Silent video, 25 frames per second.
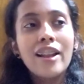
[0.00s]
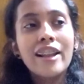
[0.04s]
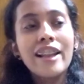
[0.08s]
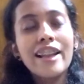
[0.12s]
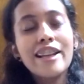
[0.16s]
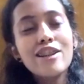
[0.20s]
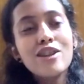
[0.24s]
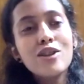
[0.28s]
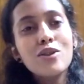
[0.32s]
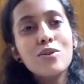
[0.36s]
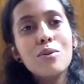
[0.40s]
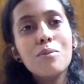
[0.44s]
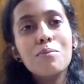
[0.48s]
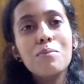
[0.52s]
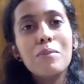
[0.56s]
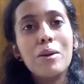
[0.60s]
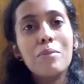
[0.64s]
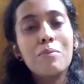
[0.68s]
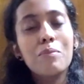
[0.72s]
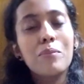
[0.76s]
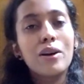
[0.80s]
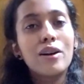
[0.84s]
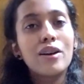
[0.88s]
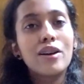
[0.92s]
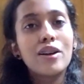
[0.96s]
let us
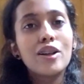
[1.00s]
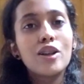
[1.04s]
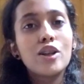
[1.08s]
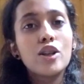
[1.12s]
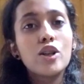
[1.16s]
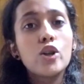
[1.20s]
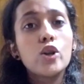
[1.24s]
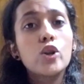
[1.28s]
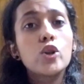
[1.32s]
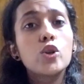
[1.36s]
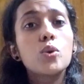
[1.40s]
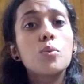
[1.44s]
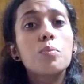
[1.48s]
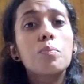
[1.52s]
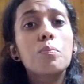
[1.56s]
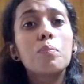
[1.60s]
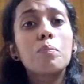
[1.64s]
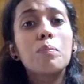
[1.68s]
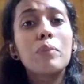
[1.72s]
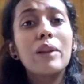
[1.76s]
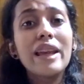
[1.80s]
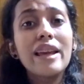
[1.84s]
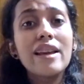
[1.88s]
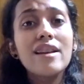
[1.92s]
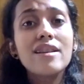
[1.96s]
remember to
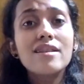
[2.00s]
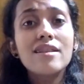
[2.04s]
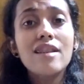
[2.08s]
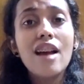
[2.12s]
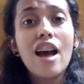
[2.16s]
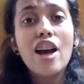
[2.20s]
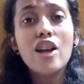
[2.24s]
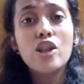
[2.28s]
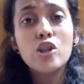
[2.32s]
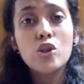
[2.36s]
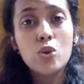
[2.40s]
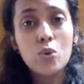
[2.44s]
place our